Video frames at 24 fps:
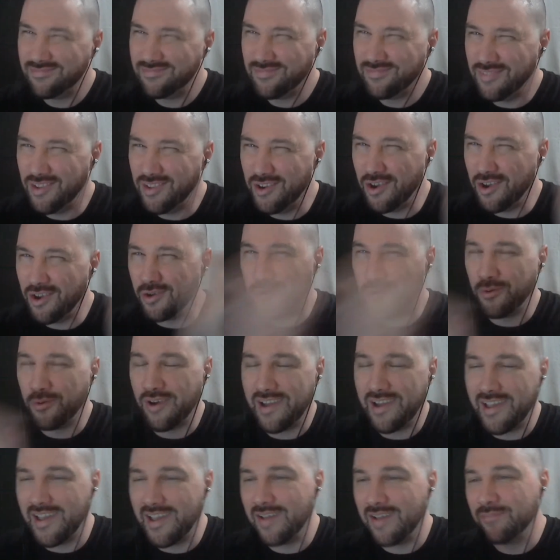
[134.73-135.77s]
You know who
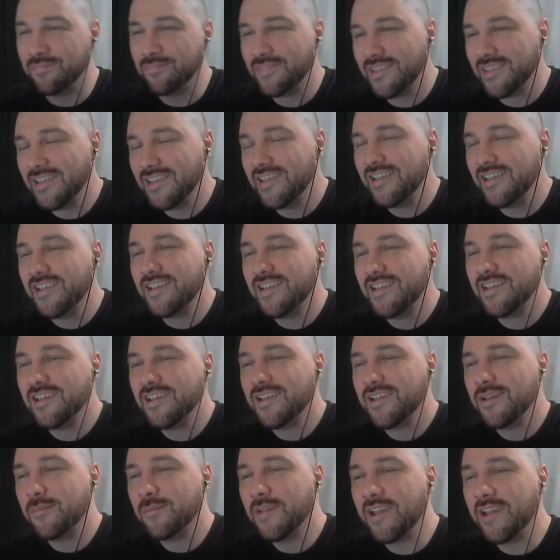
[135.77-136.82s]
I am.
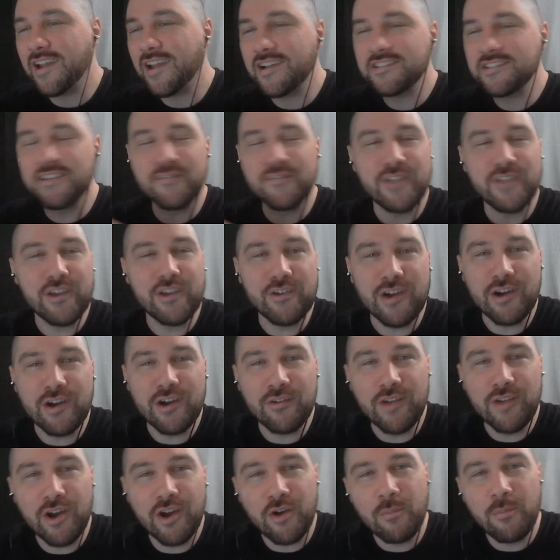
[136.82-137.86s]
Because if you
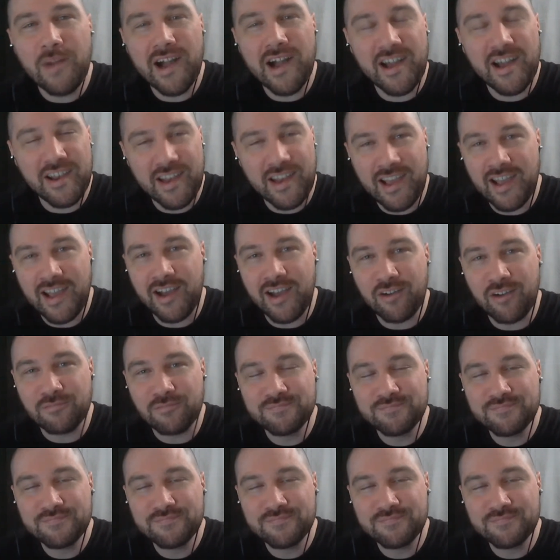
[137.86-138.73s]
don't know by now,